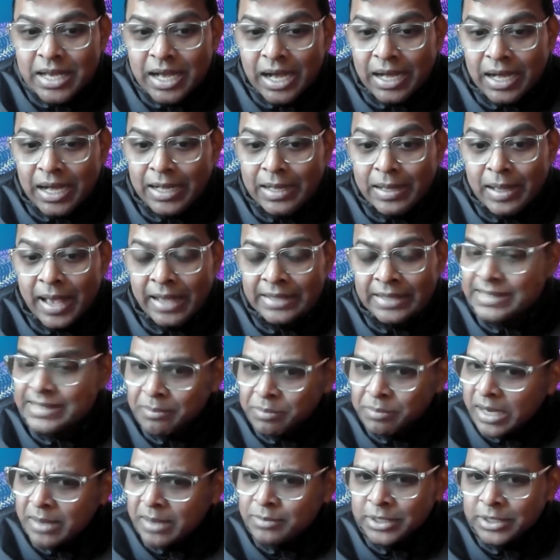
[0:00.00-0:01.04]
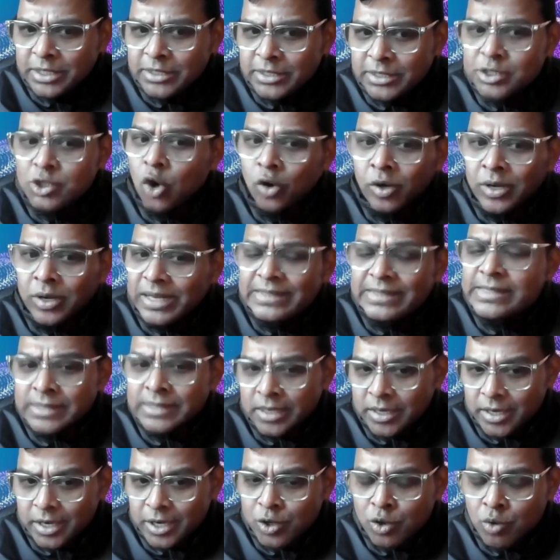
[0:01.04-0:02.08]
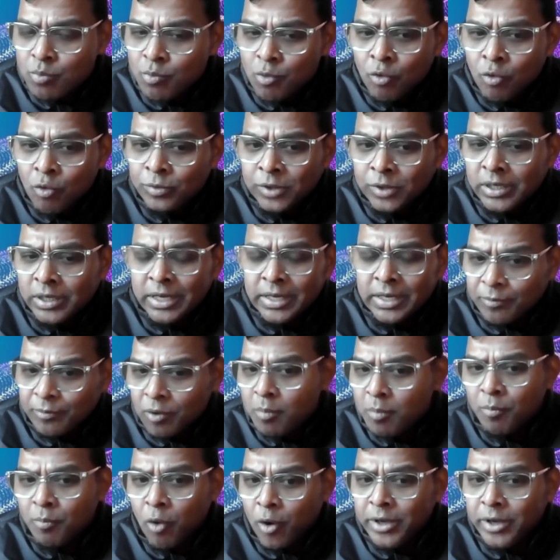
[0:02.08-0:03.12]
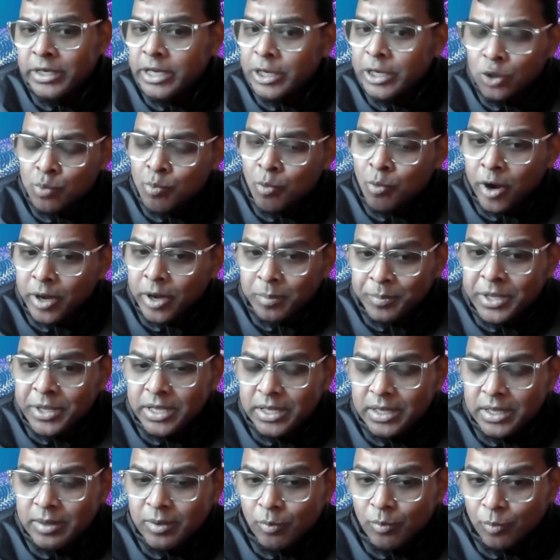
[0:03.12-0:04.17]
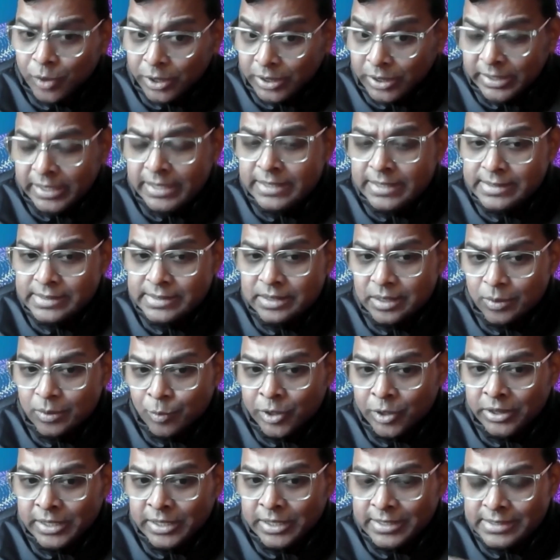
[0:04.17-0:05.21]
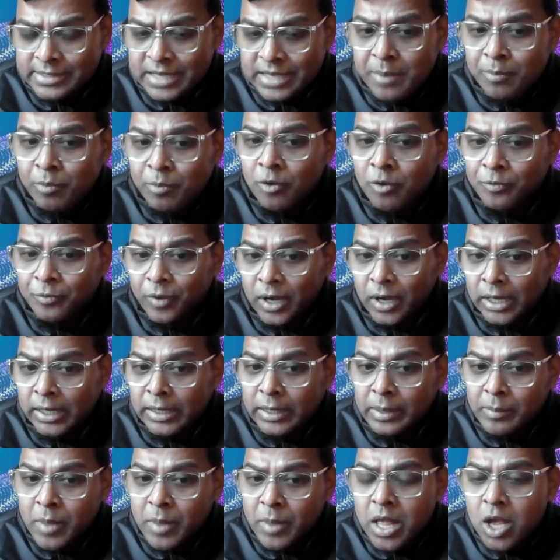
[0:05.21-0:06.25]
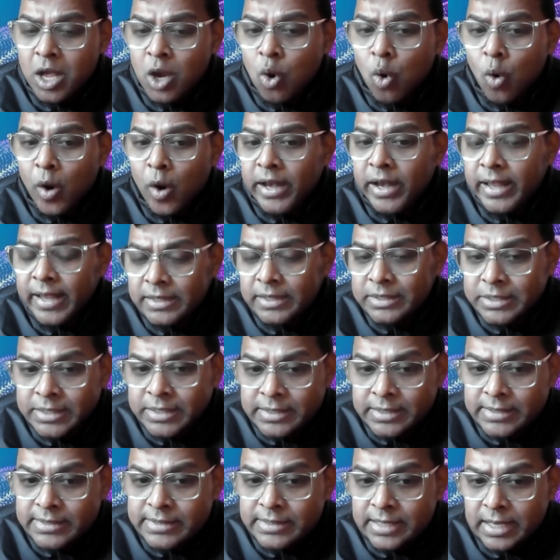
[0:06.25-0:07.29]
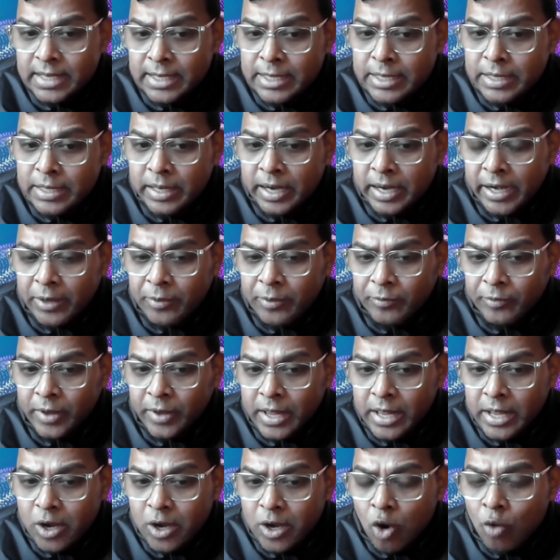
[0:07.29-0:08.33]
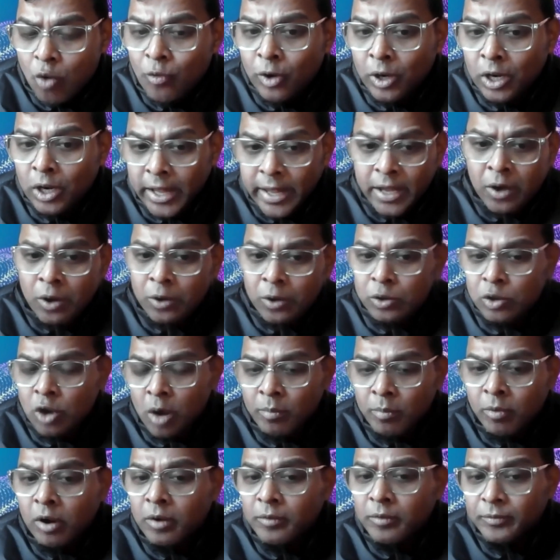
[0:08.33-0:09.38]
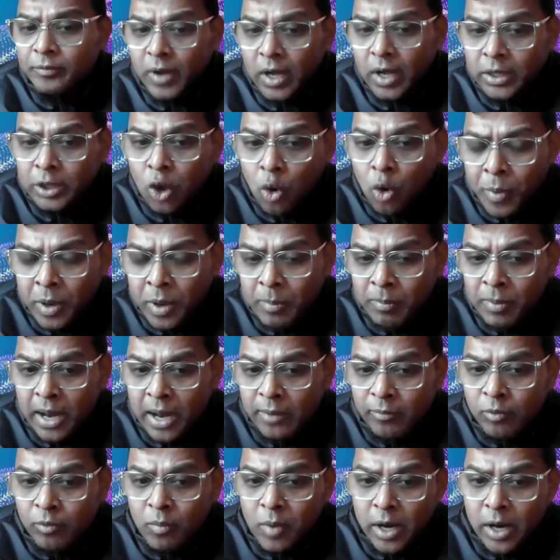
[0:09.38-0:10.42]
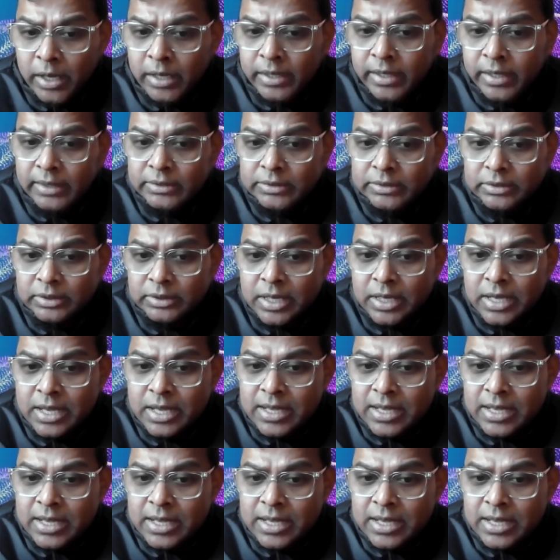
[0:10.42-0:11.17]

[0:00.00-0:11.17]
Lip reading: And sometimes it's not necessary to move the data from point A to point B with this type of query engines kind of overlaying on top of the open platform architecture.